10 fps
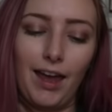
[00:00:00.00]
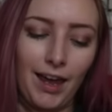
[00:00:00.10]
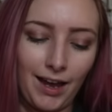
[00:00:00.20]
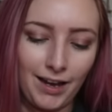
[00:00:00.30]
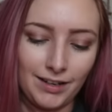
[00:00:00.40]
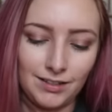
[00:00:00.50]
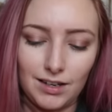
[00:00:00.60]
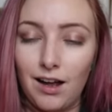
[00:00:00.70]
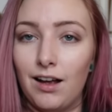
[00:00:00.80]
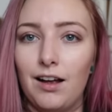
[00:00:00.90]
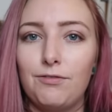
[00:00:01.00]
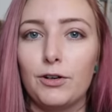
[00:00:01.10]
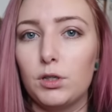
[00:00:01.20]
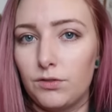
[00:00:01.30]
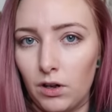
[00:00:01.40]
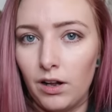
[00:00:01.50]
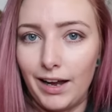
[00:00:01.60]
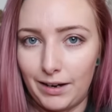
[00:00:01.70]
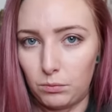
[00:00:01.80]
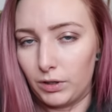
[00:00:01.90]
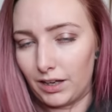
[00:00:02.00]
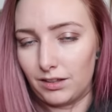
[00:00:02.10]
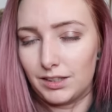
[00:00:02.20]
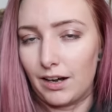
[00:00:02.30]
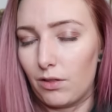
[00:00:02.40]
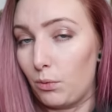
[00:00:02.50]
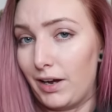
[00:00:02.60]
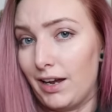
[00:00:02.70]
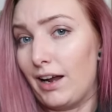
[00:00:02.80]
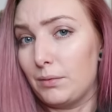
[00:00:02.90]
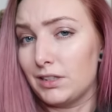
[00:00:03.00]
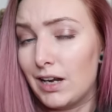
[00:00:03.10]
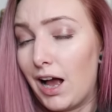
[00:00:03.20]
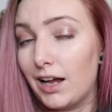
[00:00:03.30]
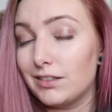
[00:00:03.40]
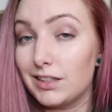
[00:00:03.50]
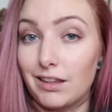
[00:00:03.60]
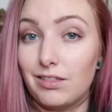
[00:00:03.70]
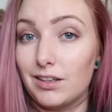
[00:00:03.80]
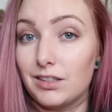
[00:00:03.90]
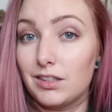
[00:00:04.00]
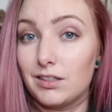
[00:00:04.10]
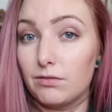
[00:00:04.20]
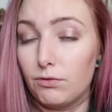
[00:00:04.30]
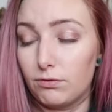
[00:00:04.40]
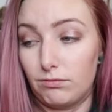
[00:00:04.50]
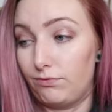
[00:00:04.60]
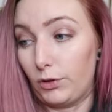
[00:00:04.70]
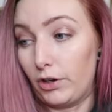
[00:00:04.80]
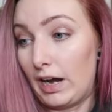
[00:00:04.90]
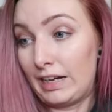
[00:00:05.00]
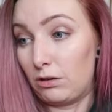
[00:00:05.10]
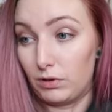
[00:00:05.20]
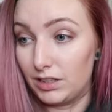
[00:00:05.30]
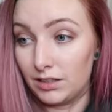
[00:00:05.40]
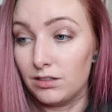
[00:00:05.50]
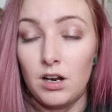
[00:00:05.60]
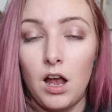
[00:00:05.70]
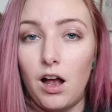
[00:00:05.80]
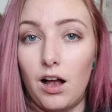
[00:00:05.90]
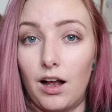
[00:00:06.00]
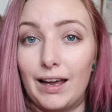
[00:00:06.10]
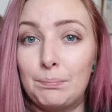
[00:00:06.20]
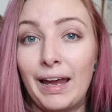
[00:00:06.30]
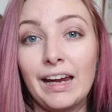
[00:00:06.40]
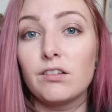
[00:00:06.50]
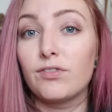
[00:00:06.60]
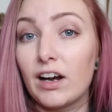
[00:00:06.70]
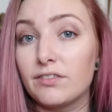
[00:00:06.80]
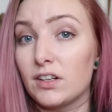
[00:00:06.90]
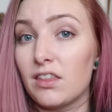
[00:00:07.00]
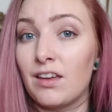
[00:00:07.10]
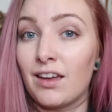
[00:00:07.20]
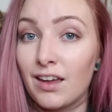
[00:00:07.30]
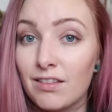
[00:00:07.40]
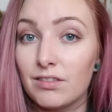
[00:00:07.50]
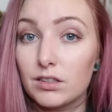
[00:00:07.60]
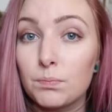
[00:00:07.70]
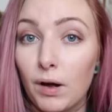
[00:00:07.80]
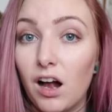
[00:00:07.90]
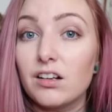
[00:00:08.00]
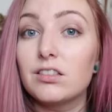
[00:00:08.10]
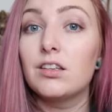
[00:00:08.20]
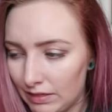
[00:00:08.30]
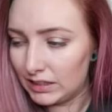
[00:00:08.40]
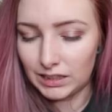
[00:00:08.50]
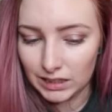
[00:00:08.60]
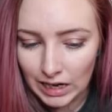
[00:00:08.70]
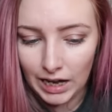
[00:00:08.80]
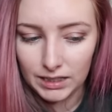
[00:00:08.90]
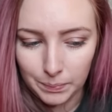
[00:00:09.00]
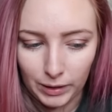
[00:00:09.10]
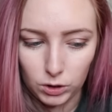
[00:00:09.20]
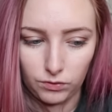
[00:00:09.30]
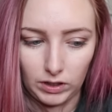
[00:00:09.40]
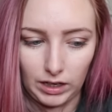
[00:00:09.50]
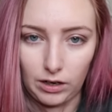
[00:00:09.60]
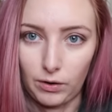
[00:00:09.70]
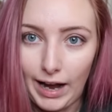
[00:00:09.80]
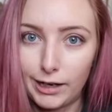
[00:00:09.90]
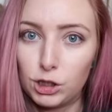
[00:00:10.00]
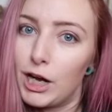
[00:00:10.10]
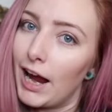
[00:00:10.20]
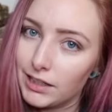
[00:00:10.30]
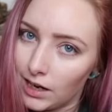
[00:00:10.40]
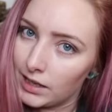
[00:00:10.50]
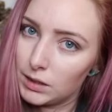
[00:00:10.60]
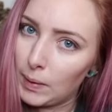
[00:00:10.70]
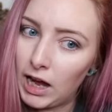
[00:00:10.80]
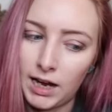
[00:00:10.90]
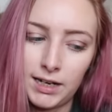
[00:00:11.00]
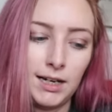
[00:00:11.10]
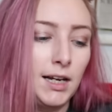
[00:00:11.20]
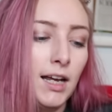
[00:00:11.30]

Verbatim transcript: and first of all, I will get this out of the way. I was not sent this for any reason. I paid for everything in this box. This is not a sponsored video. Hashtag not spawn.